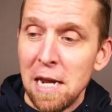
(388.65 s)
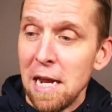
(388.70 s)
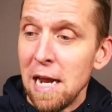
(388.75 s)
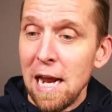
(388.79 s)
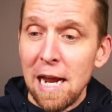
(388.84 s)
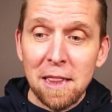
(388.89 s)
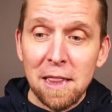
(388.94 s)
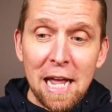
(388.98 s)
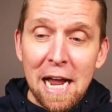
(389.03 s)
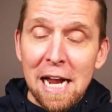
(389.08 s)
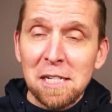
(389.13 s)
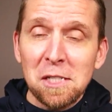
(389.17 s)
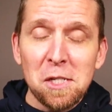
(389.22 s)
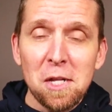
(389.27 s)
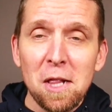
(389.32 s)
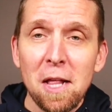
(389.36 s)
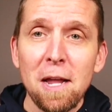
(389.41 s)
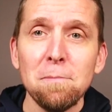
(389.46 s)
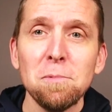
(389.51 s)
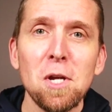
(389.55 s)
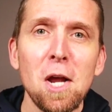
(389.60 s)
And lastly,
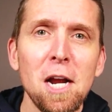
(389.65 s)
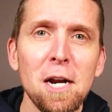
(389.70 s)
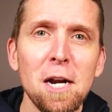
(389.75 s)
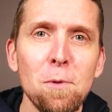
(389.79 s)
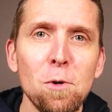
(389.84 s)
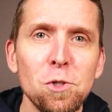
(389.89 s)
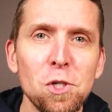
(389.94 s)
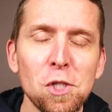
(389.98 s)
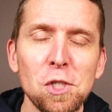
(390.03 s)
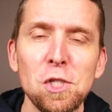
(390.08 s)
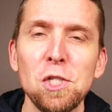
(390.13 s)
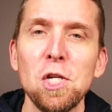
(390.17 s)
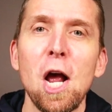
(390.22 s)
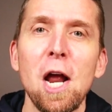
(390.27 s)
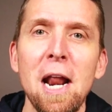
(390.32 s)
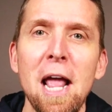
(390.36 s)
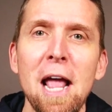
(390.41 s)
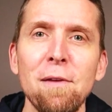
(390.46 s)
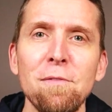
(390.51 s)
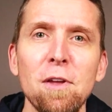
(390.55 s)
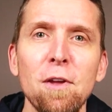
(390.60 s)
like I'm talking about just not
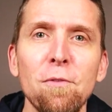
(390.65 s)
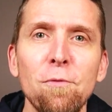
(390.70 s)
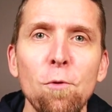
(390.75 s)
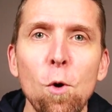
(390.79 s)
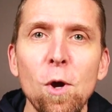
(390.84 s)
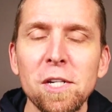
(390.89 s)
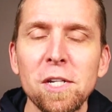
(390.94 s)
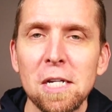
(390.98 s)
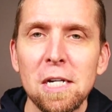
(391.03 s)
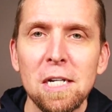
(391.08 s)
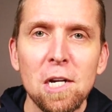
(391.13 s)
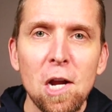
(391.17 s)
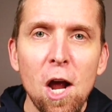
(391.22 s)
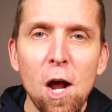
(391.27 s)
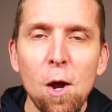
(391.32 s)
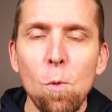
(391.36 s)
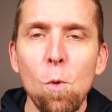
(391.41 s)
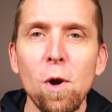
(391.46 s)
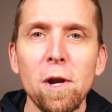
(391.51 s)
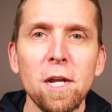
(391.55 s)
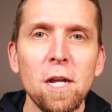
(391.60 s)
having a voice and
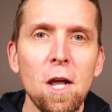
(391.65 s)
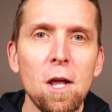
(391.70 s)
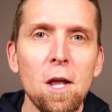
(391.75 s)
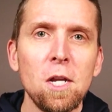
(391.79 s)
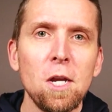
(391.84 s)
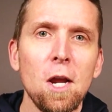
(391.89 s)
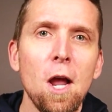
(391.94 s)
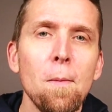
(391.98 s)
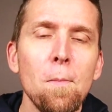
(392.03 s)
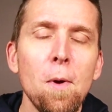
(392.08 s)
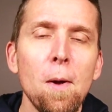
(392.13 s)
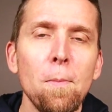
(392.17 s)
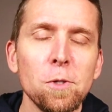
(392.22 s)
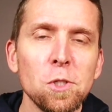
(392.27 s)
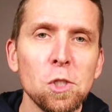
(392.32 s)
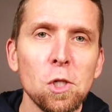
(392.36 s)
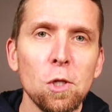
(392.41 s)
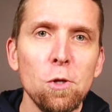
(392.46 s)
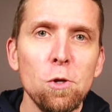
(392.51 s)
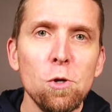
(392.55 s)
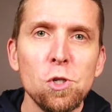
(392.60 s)
not wanting to come up with
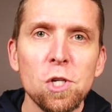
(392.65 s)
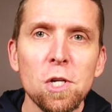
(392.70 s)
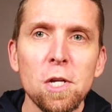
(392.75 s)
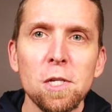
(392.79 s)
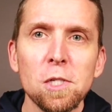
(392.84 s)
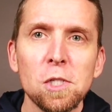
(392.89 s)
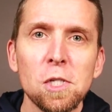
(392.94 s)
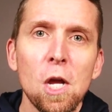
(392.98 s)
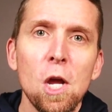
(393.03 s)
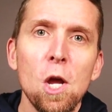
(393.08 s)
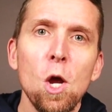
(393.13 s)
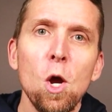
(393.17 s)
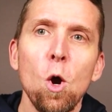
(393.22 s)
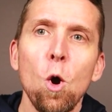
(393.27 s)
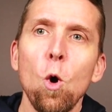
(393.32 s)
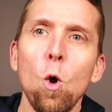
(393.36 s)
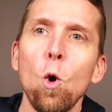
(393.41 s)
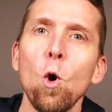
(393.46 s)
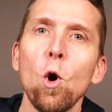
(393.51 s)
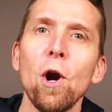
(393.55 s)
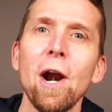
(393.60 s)
solutions
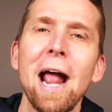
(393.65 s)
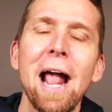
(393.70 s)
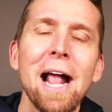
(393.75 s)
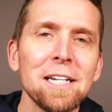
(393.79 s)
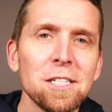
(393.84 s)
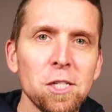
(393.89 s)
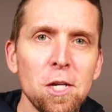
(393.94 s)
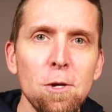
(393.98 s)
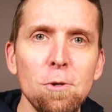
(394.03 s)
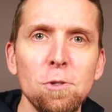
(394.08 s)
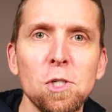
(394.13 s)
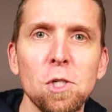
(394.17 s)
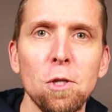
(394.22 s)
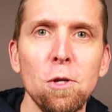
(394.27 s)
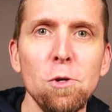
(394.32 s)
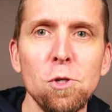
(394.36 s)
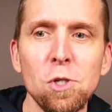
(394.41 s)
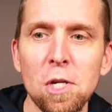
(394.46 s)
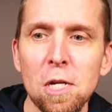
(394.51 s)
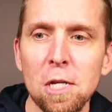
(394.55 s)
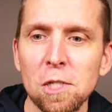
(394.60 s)
or execute
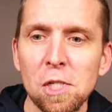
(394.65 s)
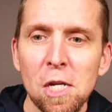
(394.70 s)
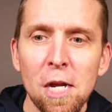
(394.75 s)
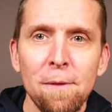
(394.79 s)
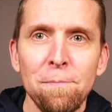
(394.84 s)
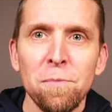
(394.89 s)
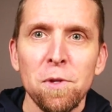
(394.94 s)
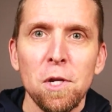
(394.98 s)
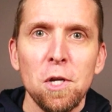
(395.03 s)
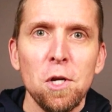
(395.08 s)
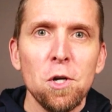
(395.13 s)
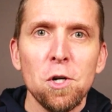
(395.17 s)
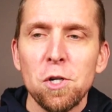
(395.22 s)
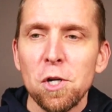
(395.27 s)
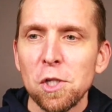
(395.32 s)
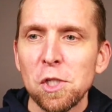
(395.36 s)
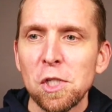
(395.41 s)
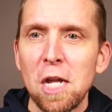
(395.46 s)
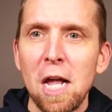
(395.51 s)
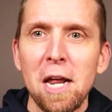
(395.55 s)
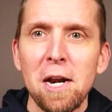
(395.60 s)
solutions, you're
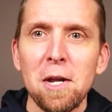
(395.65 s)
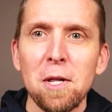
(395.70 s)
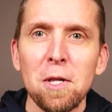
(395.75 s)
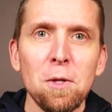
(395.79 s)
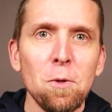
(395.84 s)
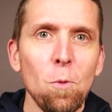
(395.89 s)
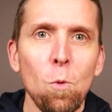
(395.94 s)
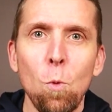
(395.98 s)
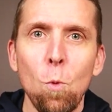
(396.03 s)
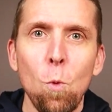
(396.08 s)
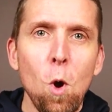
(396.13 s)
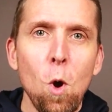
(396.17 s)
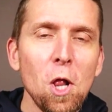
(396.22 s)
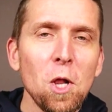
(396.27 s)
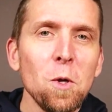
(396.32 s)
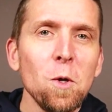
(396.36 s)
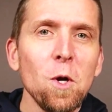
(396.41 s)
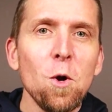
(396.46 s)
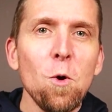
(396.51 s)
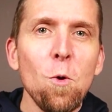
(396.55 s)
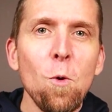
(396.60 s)
just kind of
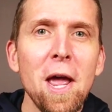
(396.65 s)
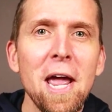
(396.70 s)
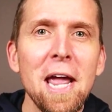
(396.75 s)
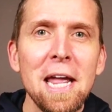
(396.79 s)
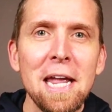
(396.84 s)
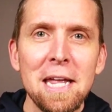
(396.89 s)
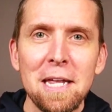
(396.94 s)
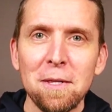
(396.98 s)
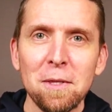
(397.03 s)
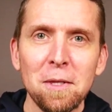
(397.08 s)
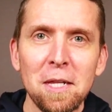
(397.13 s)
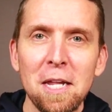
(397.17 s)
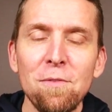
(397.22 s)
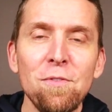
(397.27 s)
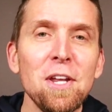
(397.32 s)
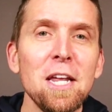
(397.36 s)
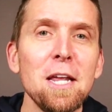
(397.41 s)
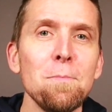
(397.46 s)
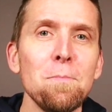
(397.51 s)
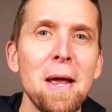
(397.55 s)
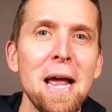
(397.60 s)
wallowing away and
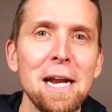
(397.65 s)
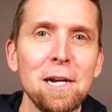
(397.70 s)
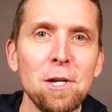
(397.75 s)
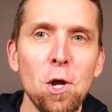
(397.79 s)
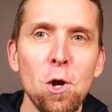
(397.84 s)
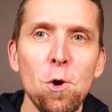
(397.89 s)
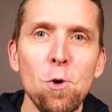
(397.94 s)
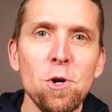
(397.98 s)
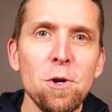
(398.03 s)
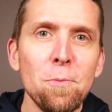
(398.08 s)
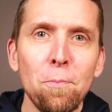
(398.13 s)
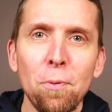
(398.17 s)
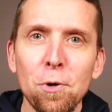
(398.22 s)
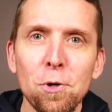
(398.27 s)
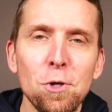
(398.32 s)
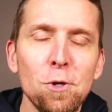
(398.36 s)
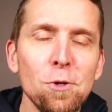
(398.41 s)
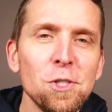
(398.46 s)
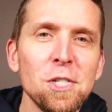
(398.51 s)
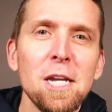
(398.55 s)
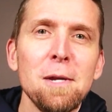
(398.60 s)
living in bad code and
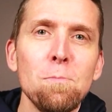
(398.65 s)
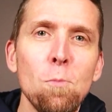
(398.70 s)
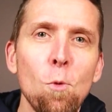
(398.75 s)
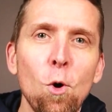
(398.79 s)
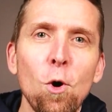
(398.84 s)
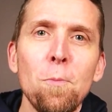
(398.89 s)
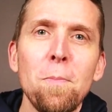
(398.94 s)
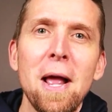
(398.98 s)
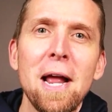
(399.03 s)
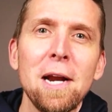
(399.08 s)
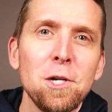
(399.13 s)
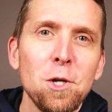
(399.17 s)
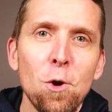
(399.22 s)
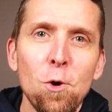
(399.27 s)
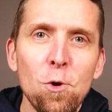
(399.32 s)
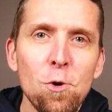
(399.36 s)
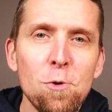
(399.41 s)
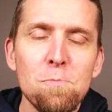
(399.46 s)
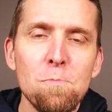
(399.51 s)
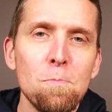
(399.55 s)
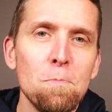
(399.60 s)
producing more bad
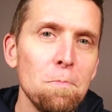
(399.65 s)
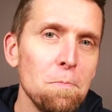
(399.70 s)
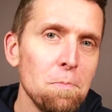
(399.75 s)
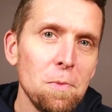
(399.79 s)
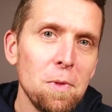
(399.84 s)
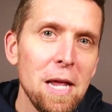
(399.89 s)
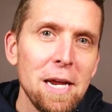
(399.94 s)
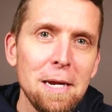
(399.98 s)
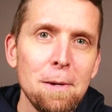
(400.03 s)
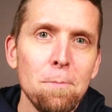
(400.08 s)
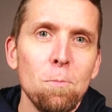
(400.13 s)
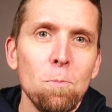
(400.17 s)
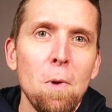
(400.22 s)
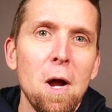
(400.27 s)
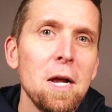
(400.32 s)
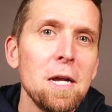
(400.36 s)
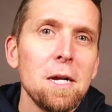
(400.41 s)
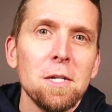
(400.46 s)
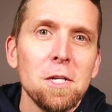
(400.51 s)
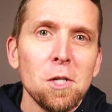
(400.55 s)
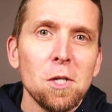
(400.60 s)
code, like
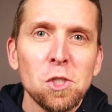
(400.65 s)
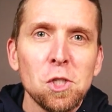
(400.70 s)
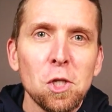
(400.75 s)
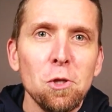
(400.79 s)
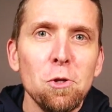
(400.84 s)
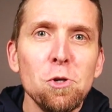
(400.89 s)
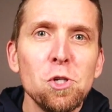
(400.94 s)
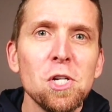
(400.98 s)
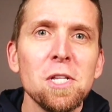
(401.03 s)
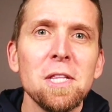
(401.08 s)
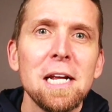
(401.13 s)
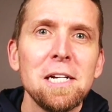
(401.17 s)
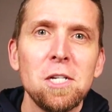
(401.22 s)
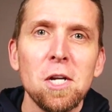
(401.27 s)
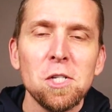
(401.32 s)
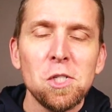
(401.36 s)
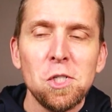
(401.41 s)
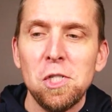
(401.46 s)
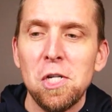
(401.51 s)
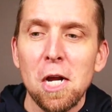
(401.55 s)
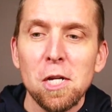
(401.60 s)
a, a solution that
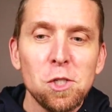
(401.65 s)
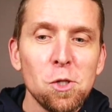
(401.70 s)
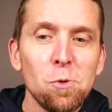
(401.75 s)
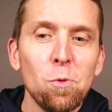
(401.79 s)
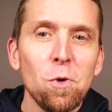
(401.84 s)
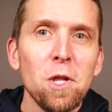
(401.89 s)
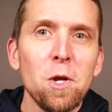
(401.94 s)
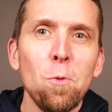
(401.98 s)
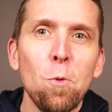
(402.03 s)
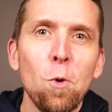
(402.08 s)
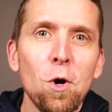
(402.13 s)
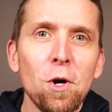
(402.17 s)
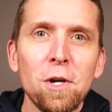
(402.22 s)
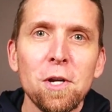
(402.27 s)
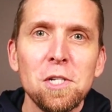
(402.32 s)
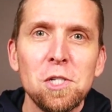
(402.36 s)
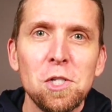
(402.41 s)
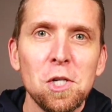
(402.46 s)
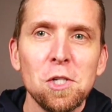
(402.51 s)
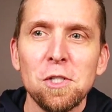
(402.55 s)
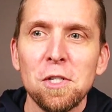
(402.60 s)
just doesn't really work.
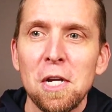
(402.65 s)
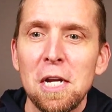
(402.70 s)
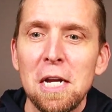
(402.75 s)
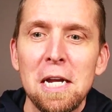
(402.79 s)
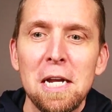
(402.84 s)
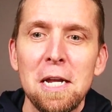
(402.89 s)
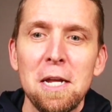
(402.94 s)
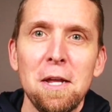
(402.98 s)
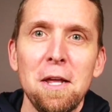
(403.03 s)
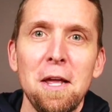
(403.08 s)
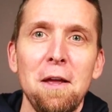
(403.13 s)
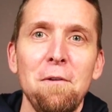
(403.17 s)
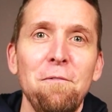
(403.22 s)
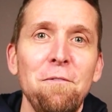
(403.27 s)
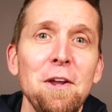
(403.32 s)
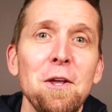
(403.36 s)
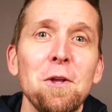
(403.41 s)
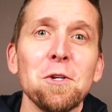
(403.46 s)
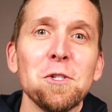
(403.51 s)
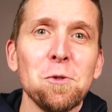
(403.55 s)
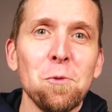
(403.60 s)
It's just, it
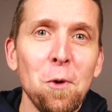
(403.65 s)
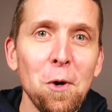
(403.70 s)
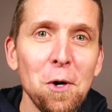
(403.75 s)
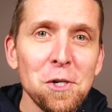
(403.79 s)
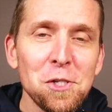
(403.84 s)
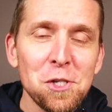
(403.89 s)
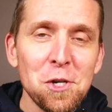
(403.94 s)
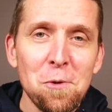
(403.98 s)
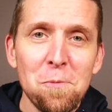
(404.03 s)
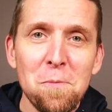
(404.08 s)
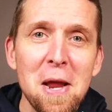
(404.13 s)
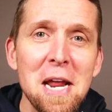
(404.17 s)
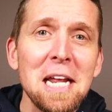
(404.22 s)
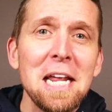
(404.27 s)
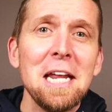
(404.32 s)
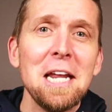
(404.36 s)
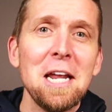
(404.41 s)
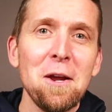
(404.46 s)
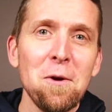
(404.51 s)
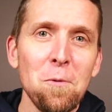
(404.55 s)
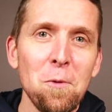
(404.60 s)
feels worse, you're
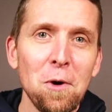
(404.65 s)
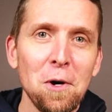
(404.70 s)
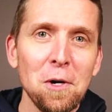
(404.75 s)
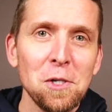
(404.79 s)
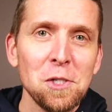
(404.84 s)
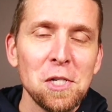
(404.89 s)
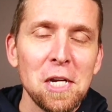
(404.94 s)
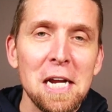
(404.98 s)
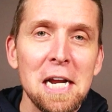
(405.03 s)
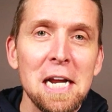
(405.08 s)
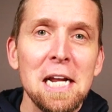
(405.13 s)
making it worse.